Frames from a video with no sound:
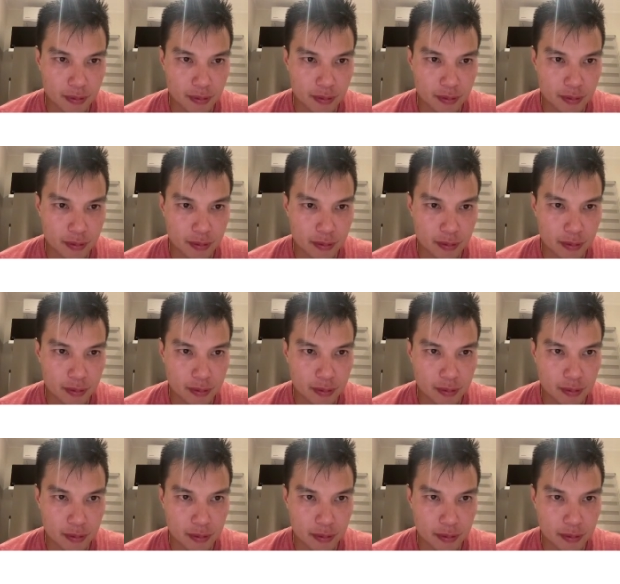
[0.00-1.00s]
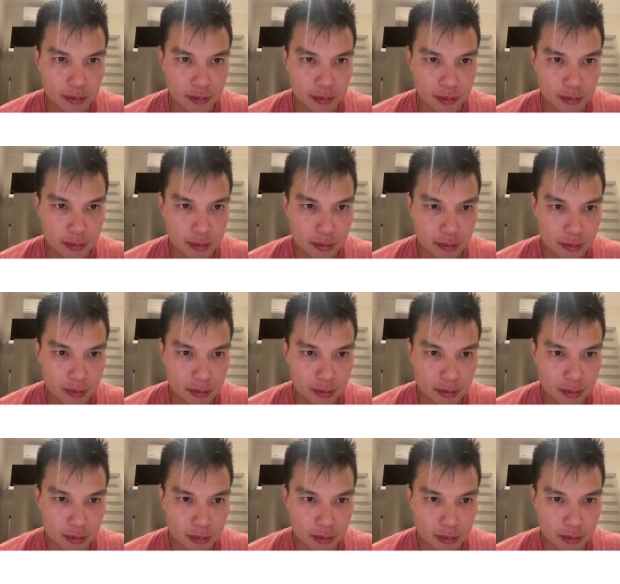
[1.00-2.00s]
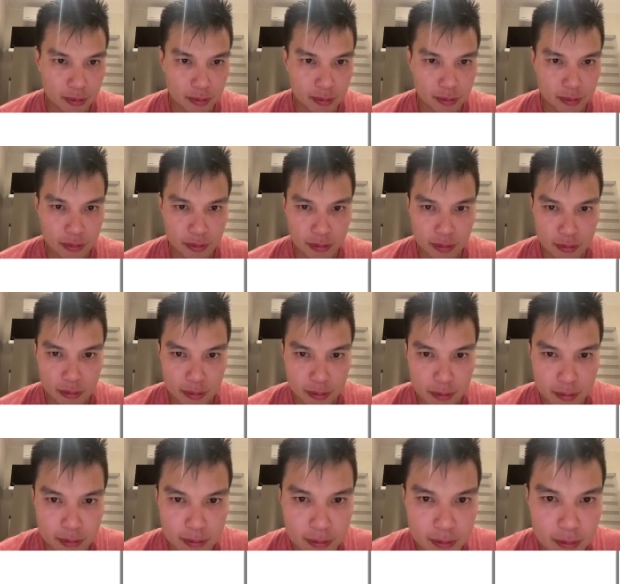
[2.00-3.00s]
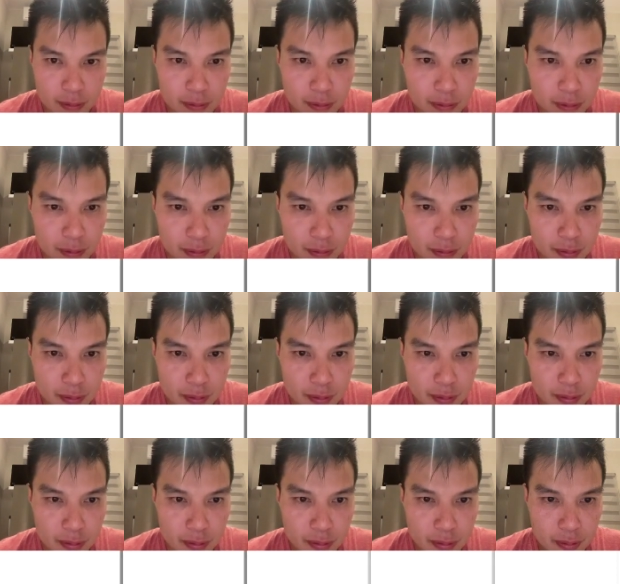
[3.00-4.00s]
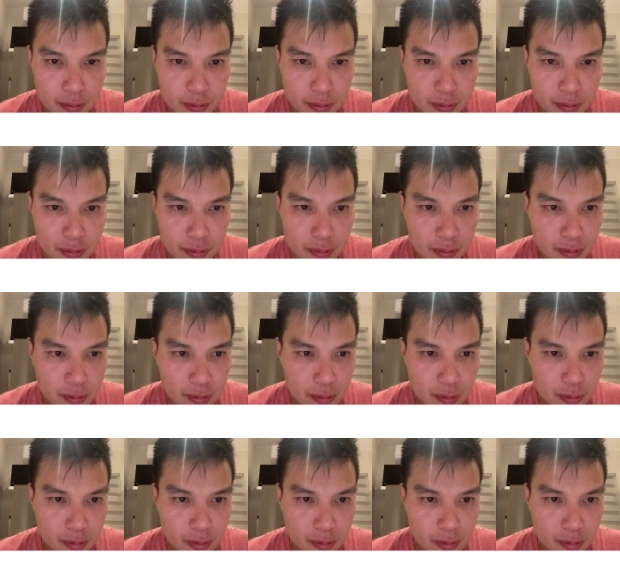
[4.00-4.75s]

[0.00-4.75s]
No one is speaking in this clip.